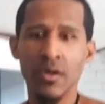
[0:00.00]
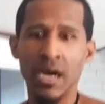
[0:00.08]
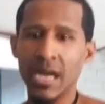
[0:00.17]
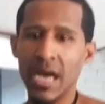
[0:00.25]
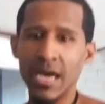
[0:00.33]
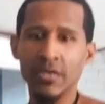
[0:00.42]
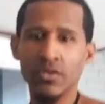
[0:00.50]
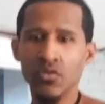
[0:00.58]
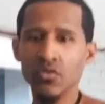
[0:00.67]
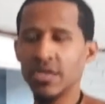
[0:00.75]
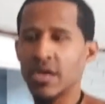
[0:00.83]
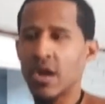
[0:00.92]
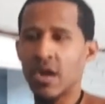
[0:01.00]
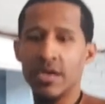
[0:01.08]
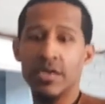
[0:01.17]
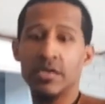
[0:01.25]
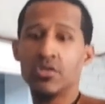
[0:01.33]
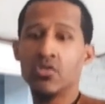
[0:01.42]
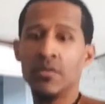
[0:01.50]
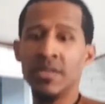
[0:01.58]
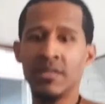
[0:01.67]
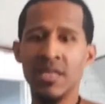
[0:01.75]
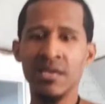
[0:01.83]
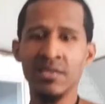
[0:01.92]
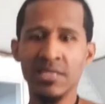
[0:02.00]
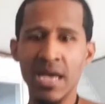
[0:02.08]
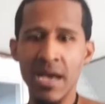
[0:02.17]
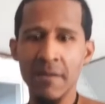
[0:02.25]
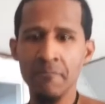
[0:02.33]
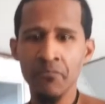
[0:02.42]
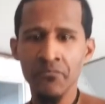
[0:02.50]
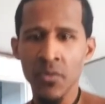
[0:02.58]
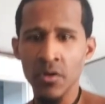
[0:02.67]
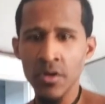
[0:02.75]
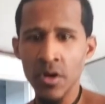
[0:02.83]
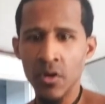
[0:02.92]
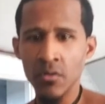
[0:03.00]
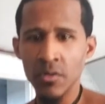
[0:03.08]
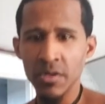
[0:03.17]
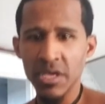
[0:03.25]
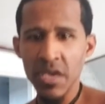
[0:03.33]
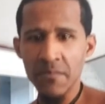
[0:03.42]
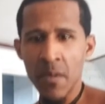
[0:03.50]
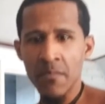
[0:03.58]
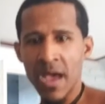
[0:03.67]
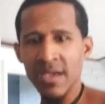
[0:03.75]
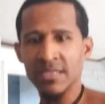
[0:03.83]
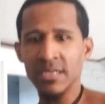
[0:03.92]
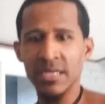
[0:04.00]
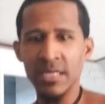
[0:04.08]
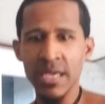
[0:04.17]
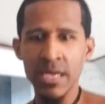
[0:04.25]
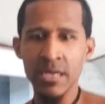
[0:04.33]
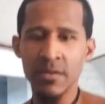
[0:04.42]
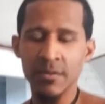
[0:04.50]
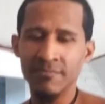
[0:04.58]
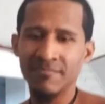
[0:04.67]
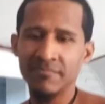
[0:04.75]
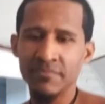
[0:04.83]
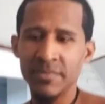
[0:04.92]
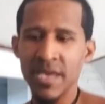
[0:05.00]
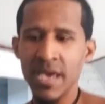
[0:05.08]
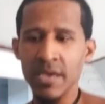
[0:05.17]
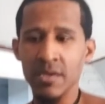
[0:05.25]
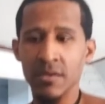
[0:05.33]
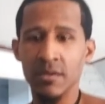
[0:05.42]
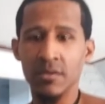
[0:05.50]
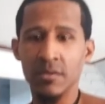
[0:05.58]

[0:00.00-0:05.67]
A lot of dudes that are out here doing things that, you know, keep them nice and clean, hey,